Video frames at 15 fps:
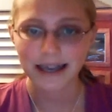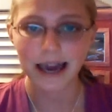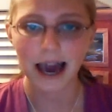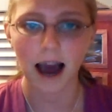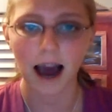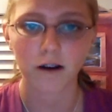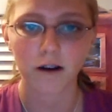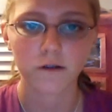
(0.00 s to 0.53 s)

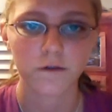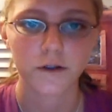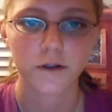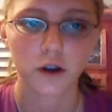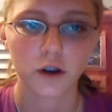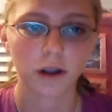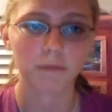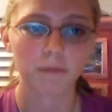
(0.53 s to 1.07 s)
yeah.
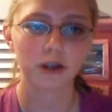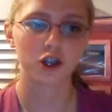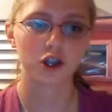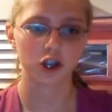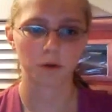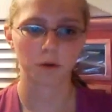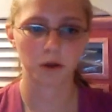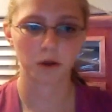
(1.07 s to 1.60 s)
So let me just
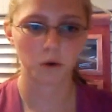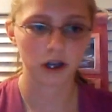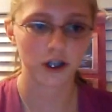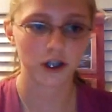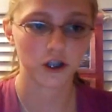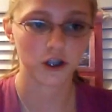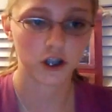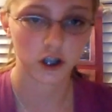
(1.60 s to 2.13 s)
start with the
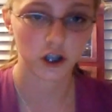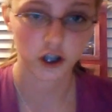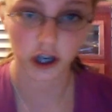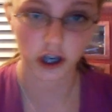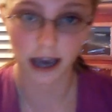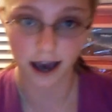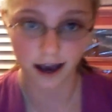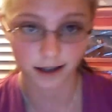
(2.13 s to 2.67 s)
questions
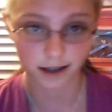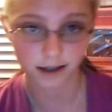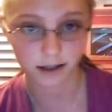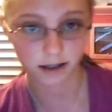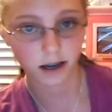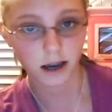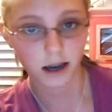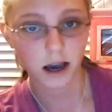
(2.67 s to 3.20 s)
she
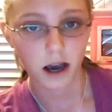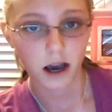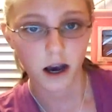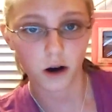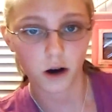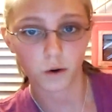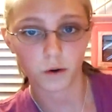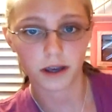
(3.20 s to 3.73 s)
asked.
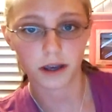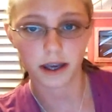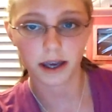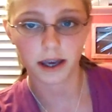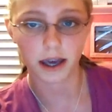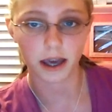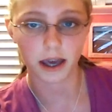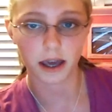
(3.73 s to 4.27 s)

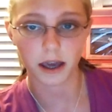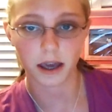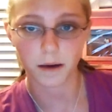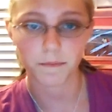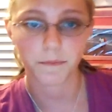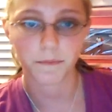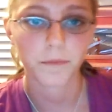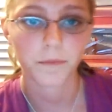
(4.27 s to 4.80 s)
Okay.
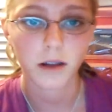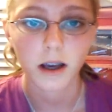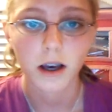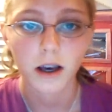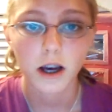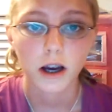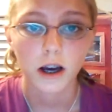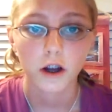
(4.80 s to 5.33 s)

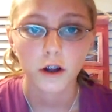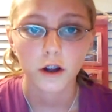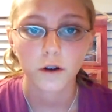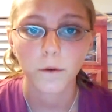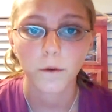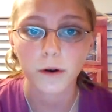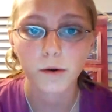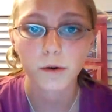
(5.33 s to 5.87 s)
The
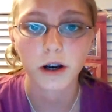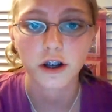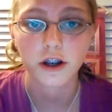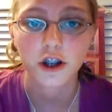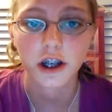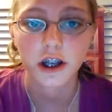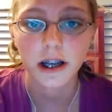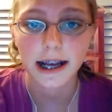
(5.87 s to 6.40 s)
first
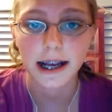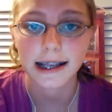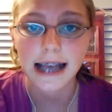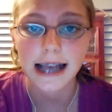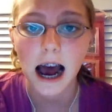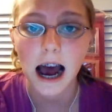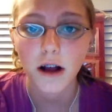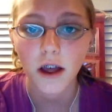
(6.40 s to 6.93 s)
question
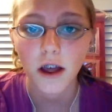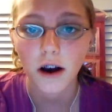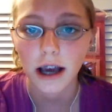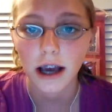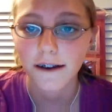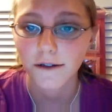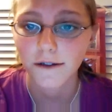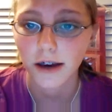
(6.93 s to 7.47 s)
is, how long
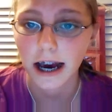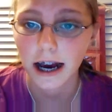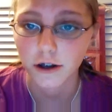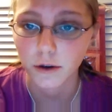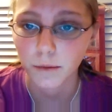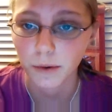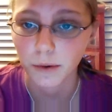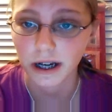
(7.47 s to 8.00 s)
have you had
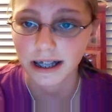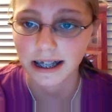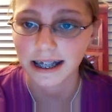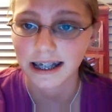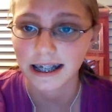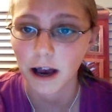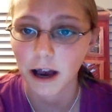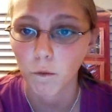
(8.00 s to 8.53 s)
your
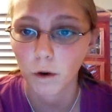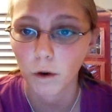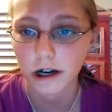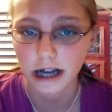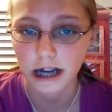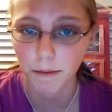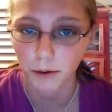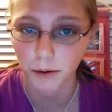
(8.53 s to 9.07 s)
braces, and what
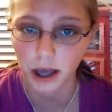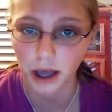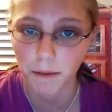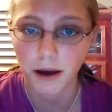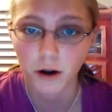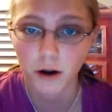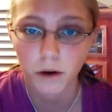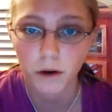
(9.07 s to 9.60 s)
type are they,
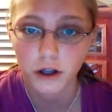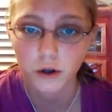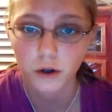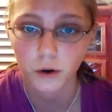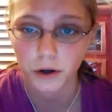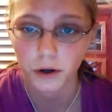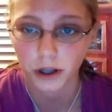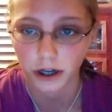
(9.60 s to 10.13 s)
metal ones
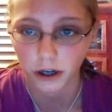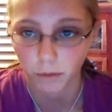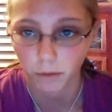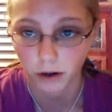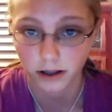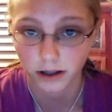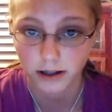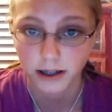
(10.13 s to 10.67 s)
or clear
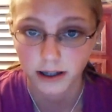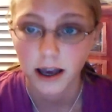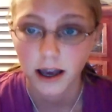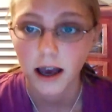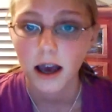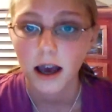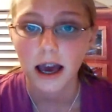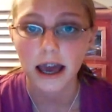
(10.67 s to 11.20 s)
ones?
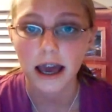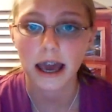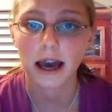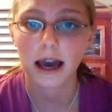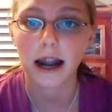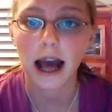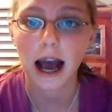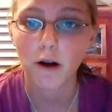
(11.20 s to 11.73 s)

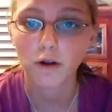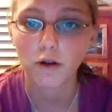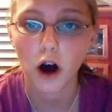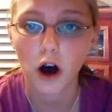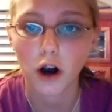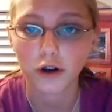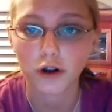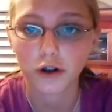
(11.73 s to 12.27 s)
And how
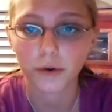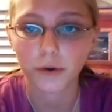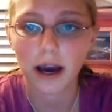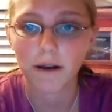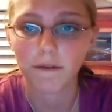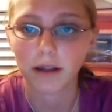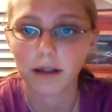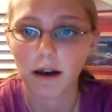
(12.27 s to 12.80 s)
long do you
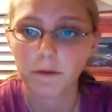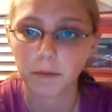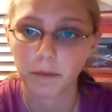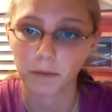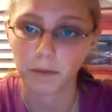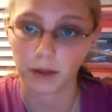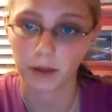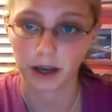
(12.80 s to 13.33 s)
have left
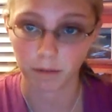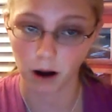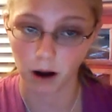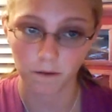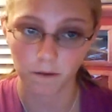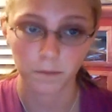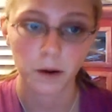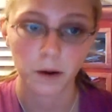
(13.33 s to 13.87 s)
before they come
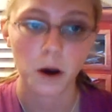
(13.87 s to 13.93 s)
off?